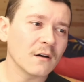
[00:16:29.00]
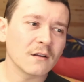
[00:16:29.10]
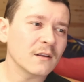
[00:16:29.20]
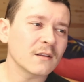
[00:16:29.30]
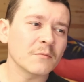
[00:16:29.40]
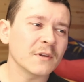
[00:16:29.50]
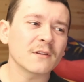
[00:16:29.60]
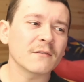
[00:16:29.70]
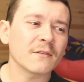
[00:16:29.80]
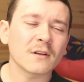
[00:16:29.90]
a little
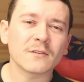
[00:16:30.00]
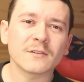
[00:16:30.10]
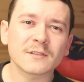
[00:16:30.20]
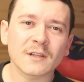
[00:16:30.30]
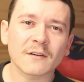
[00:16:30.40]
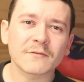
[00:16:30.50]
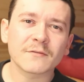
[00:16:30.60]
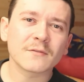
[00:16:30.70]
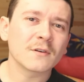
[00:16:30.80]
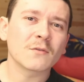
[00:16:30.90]
bit of other
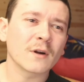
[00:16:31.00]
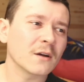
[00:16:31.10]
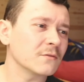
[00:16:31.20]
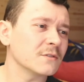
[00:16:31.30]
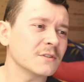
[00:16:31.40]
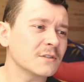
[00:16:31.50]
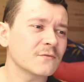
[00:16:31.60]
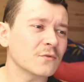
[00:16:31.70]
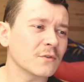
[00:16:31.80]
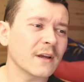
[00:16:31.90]
stuff around
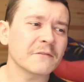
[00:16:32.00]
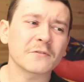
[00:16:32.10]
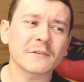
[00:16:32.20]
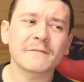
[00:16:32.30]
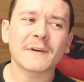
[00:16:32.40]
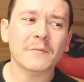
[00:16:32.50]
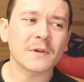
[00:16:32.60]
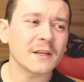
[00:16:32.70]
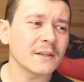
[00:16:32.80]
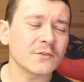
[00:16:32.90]
just for the
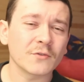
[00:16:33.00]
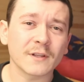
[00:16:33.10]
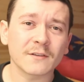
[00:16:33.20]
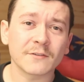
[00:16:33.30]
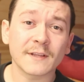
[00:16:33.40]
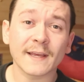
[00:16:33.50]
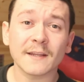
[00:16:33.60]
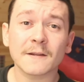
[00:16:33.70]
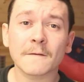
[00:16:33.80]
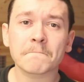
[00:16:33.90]
family to
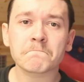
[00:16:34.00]
entertain,